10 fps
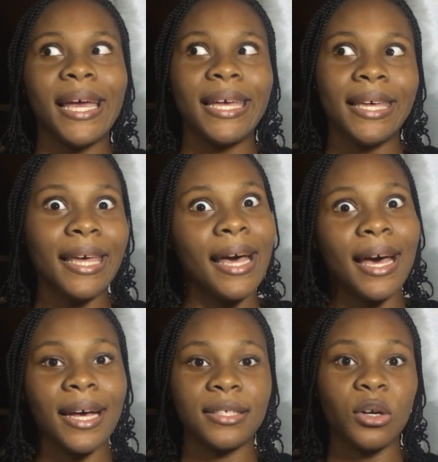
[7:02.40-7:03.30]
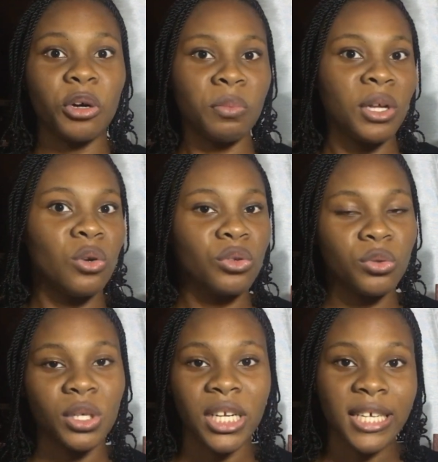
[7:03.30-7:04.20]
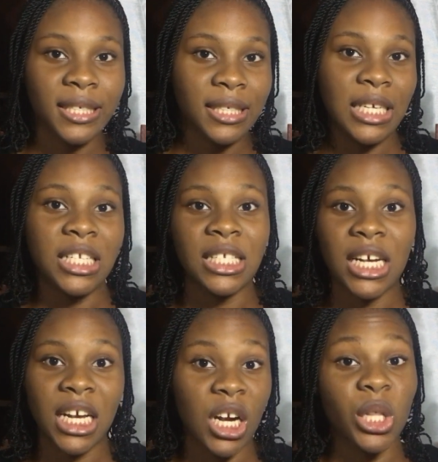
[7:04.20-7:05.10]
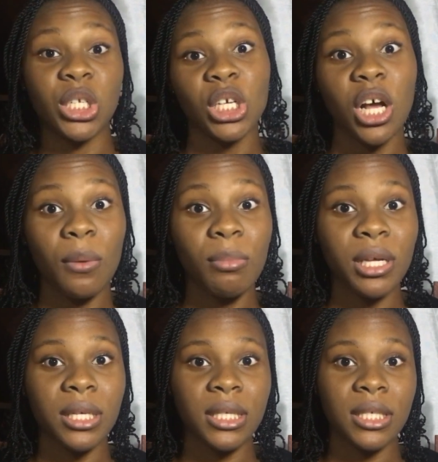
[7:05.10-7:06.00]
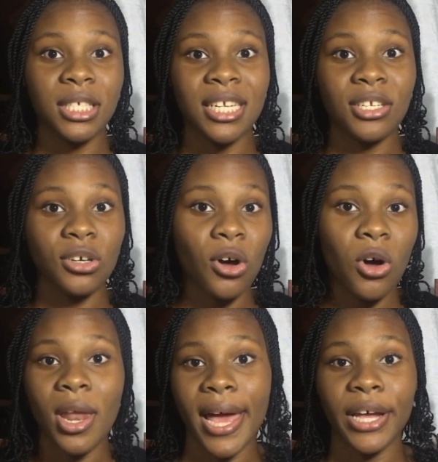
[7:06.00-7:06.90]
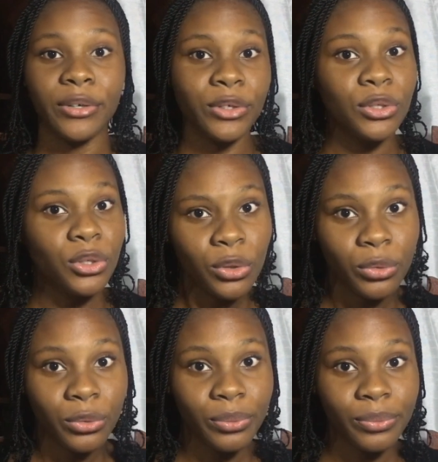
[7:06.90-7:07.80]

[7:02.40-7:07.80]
yeah, I had to hurry and look through the list and select another job, because that's all I could do.